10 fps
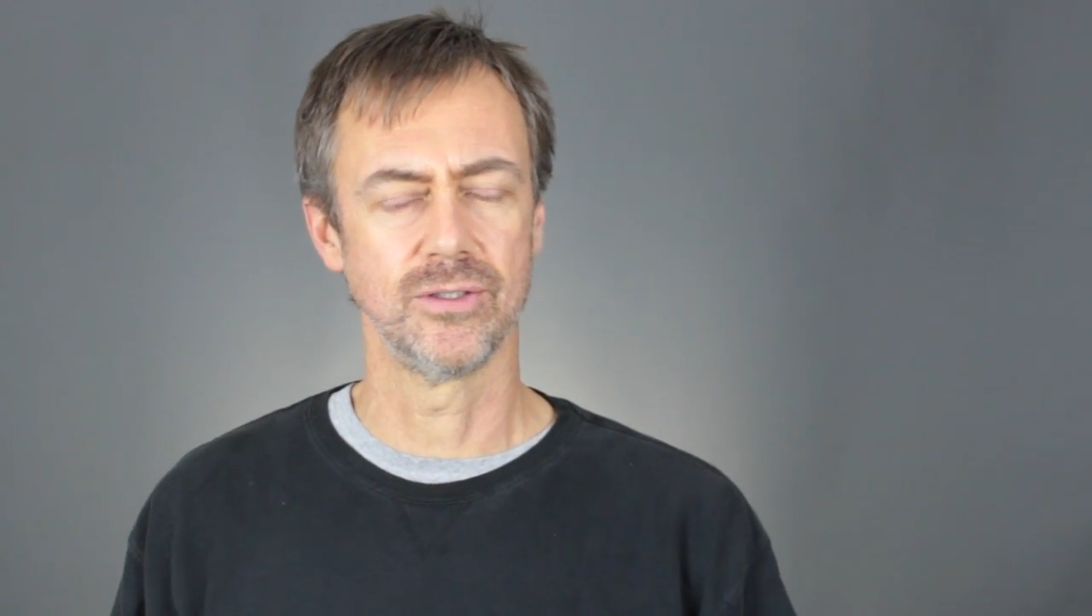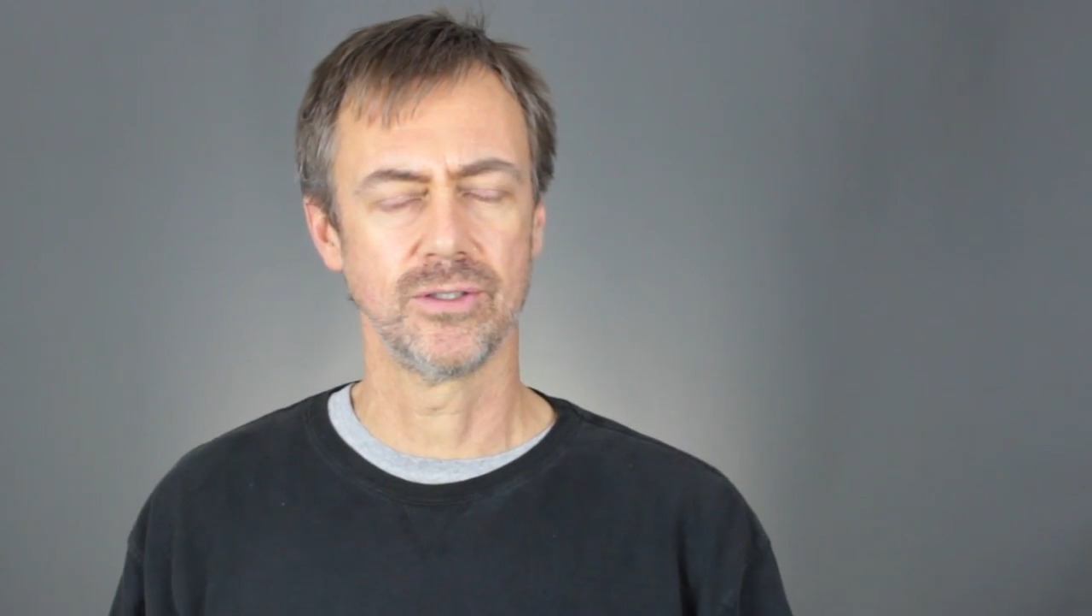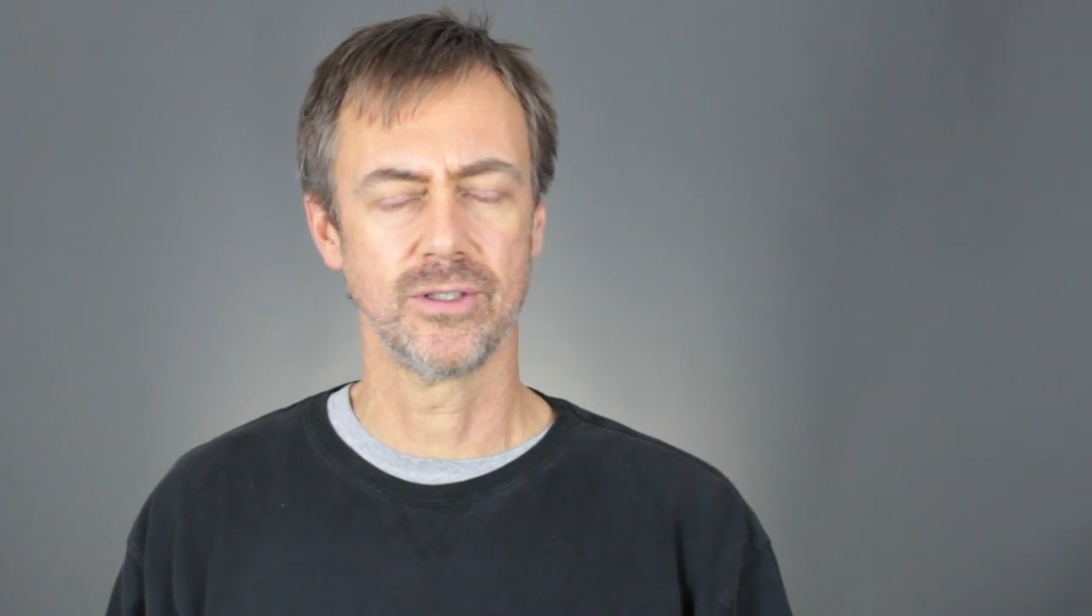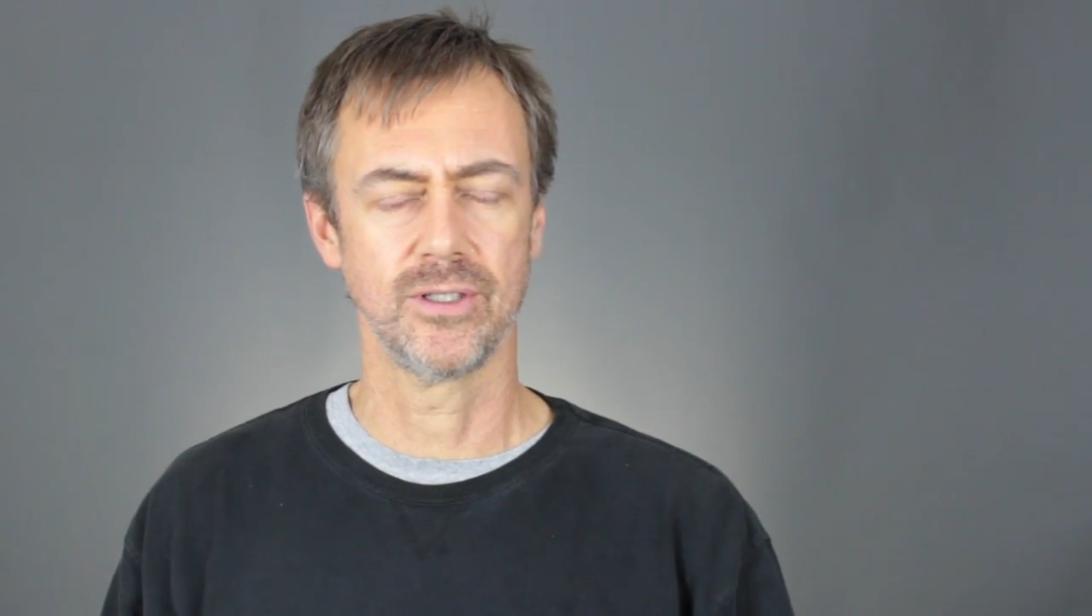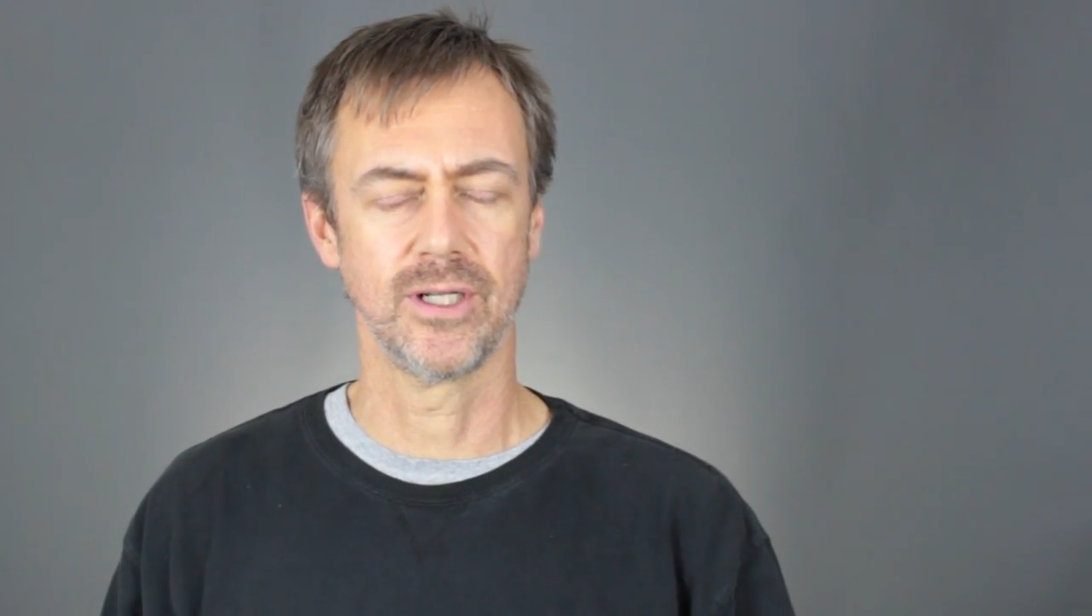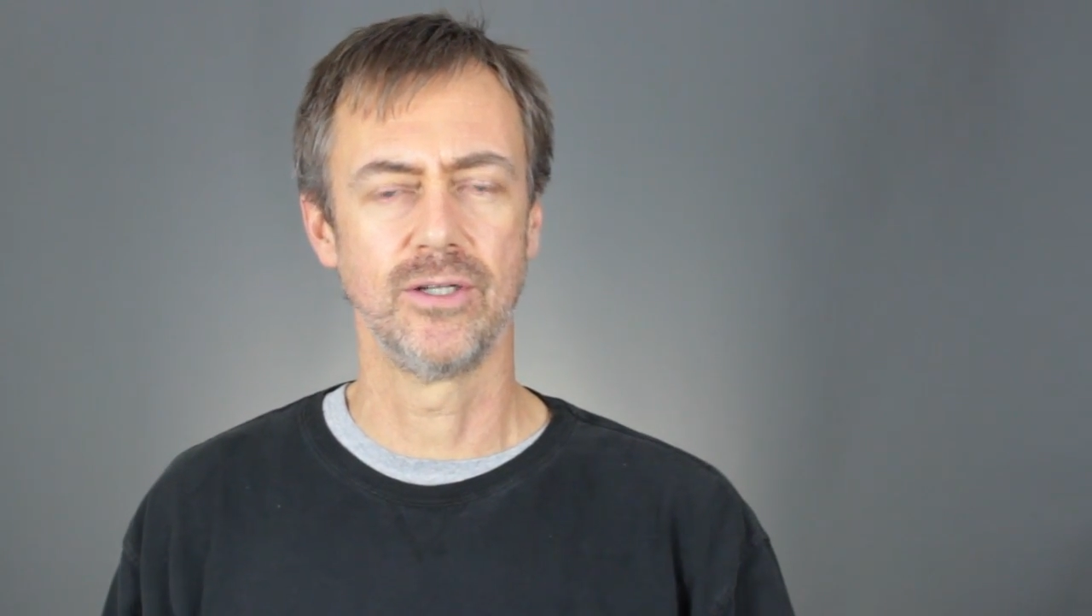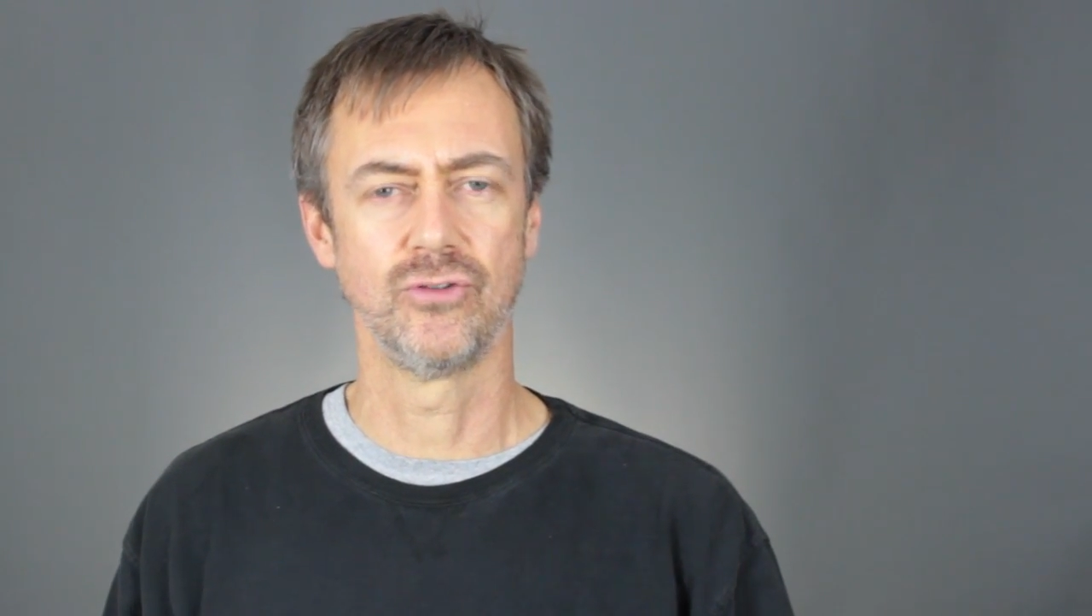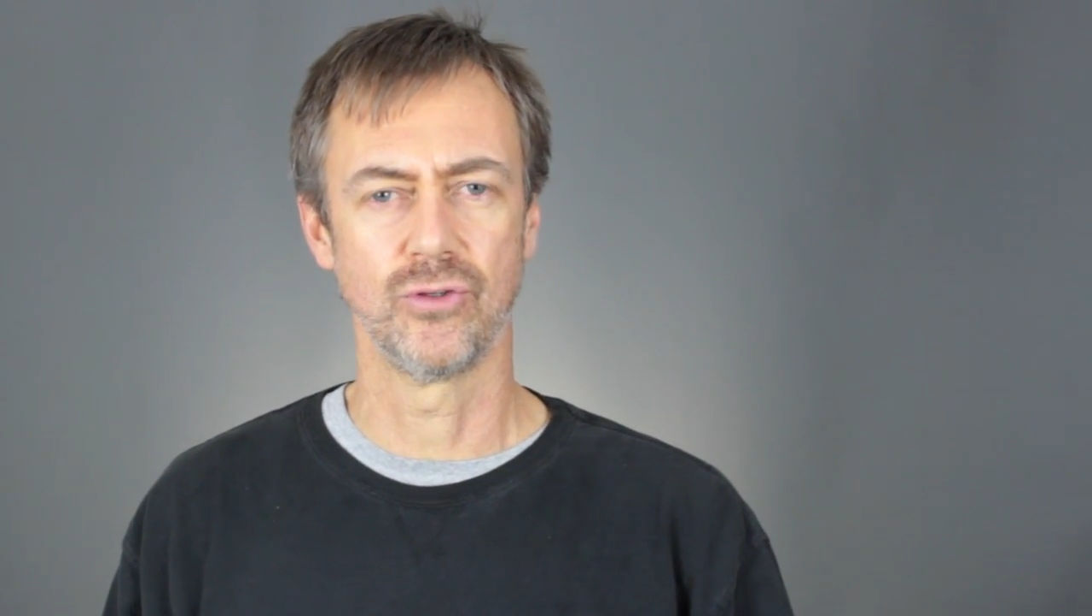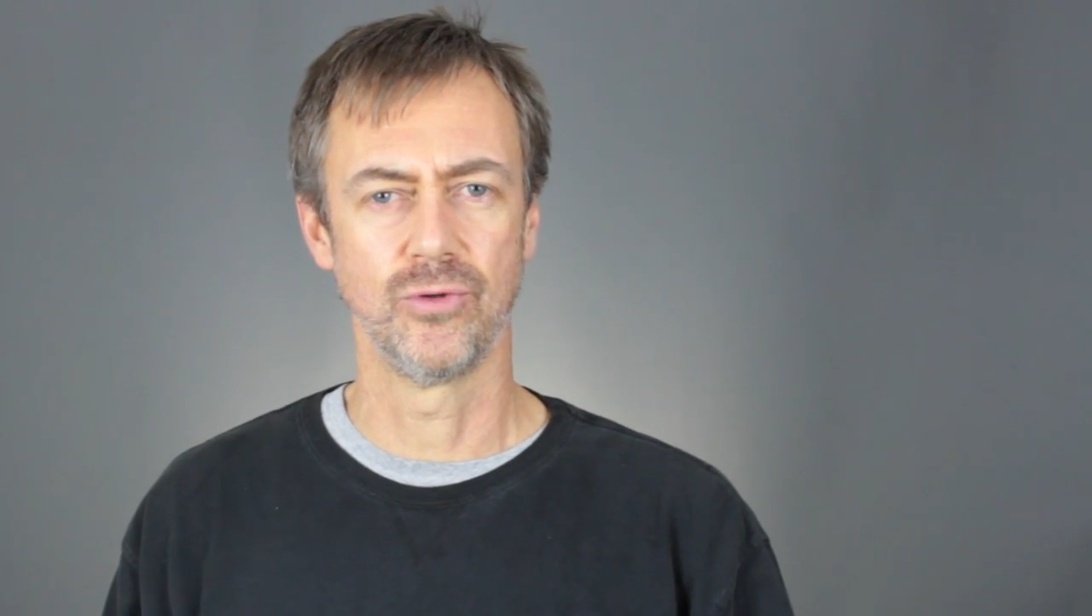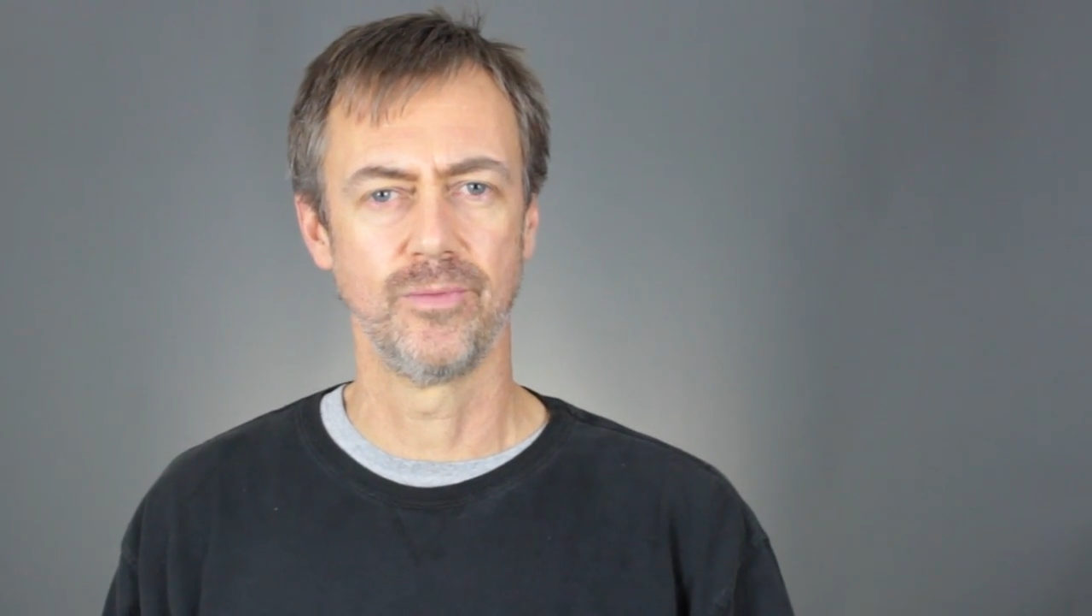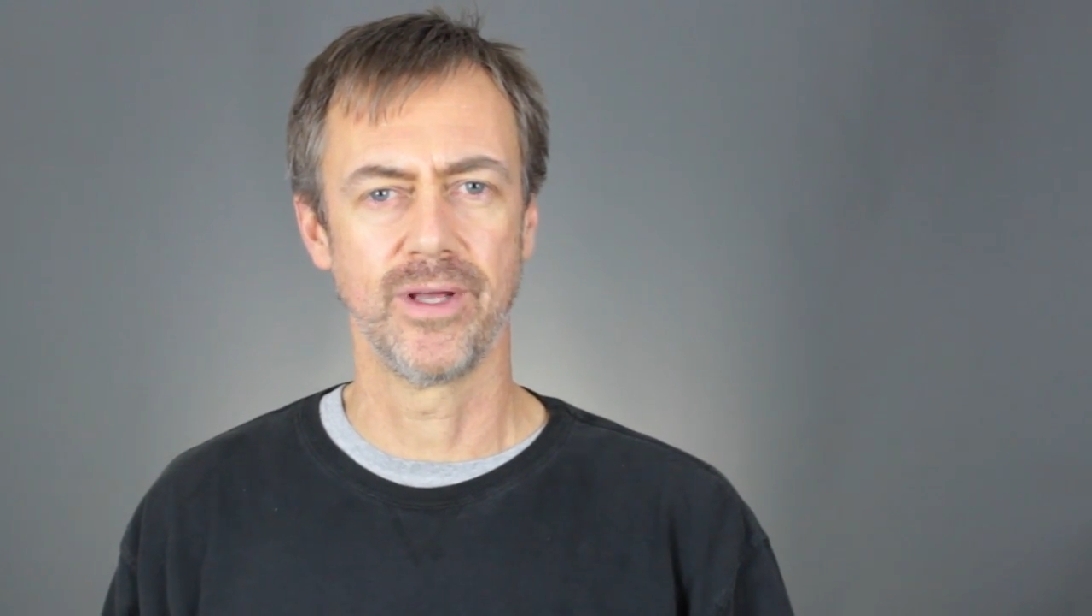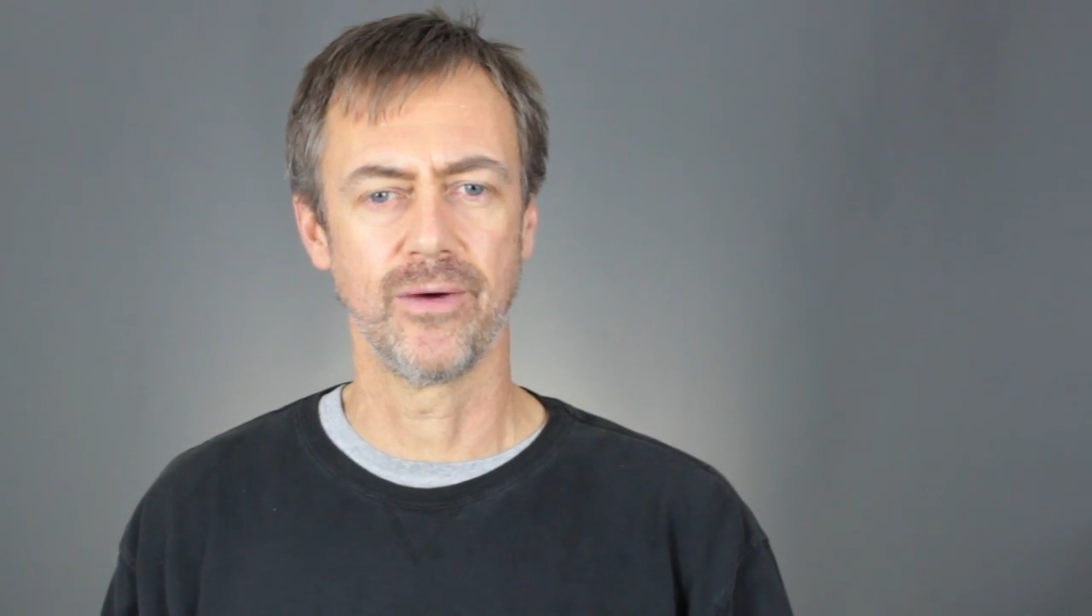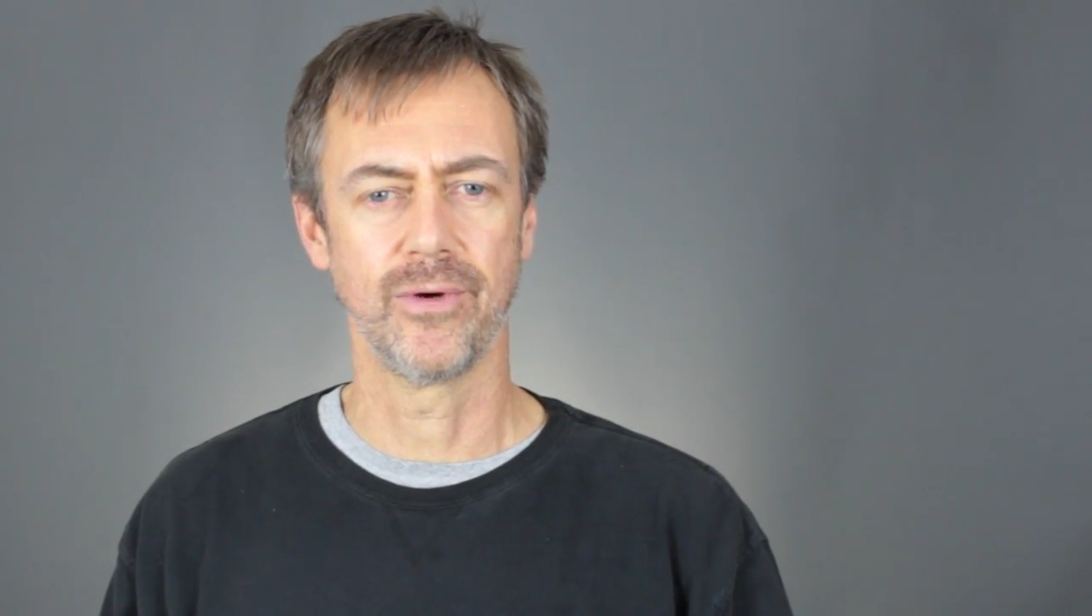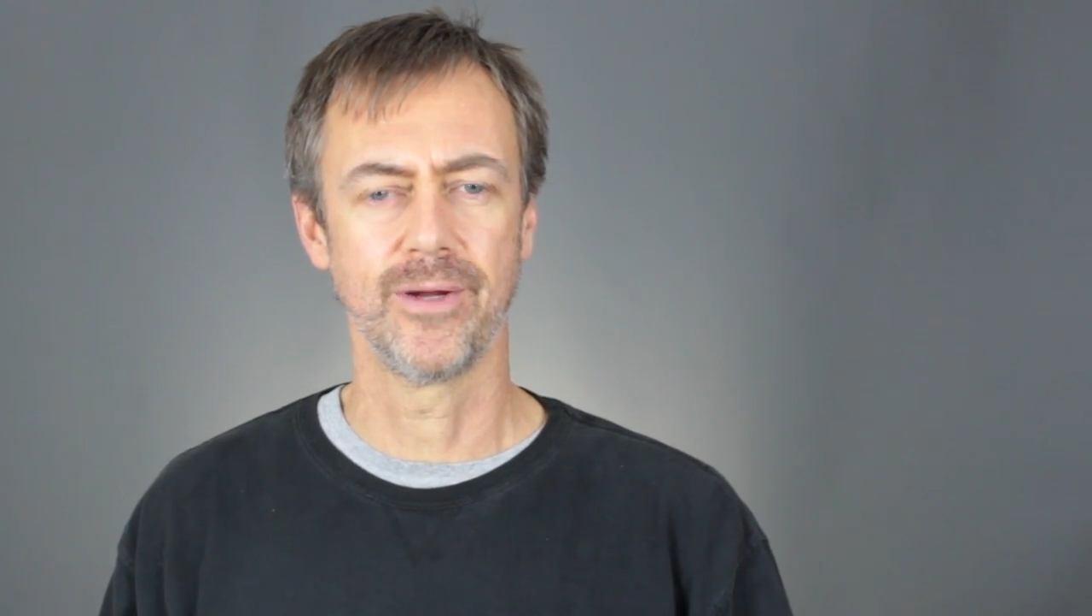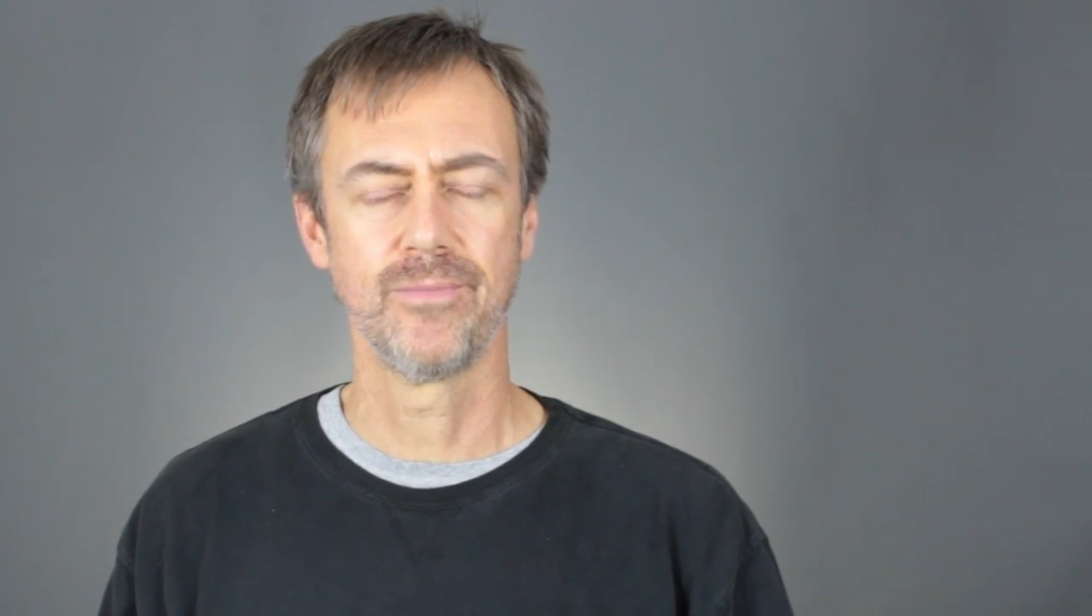a room
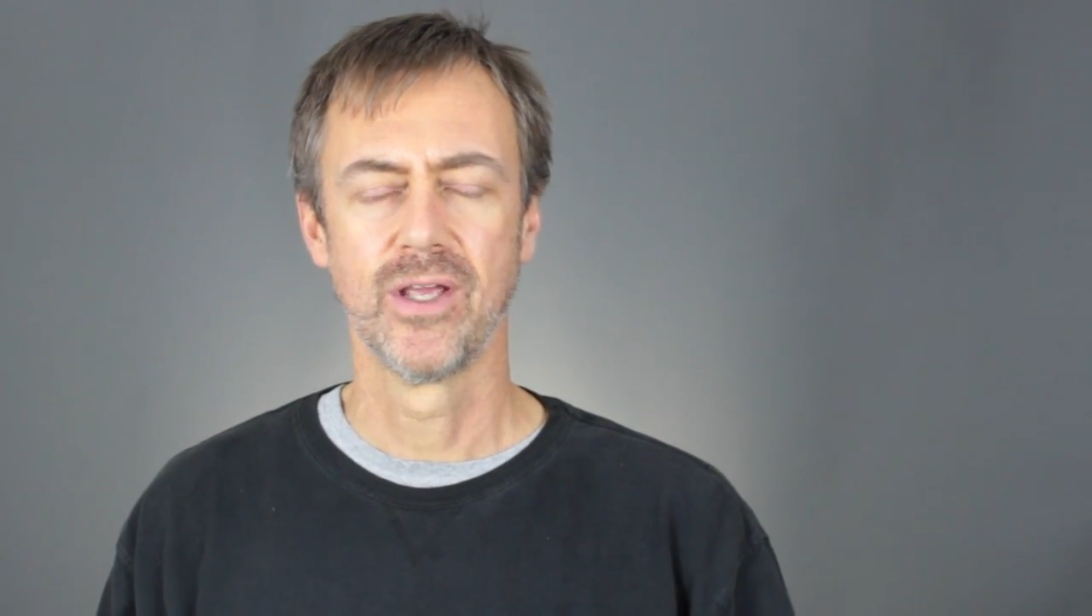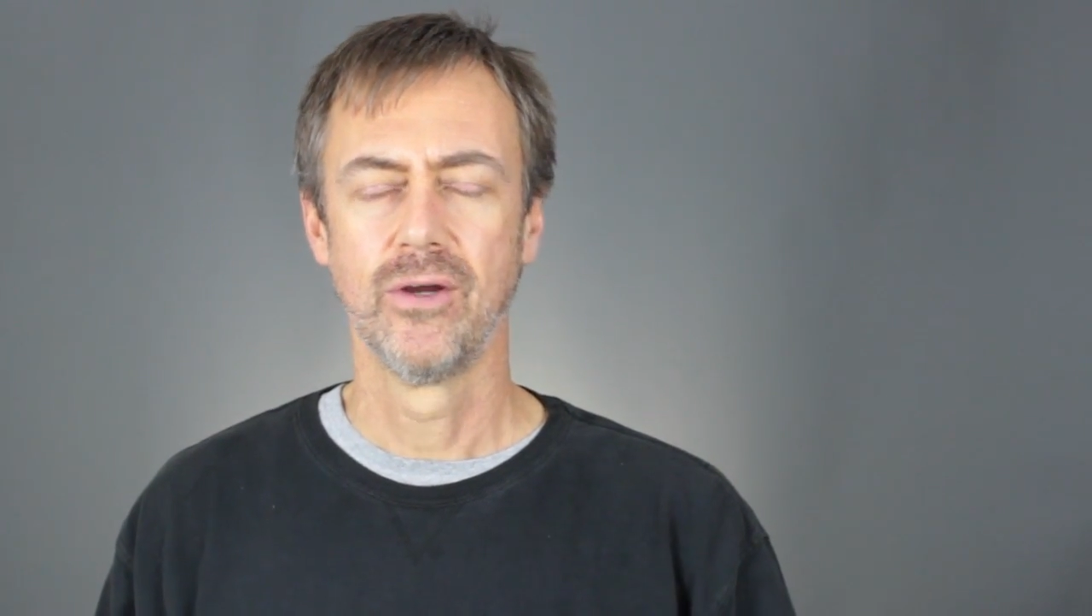that way.